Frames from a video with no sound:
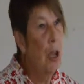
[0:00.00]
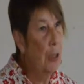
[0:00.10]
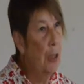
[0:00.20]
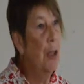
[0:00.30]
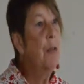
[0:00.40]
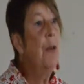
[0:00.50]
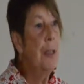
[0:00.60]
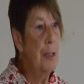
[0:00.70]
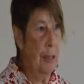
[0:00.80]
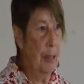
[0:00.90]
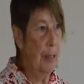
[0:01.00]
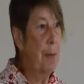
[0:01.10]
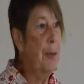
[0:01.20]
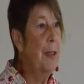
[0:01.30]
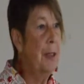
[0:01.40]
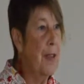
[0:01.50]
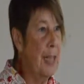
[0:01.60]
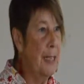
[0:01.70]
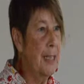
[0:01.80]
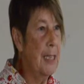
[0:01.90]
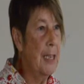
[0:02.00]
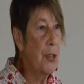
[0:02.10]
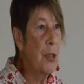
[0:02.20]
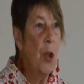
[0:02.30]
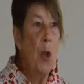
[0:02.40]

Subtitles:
along with a couple of the volunteers,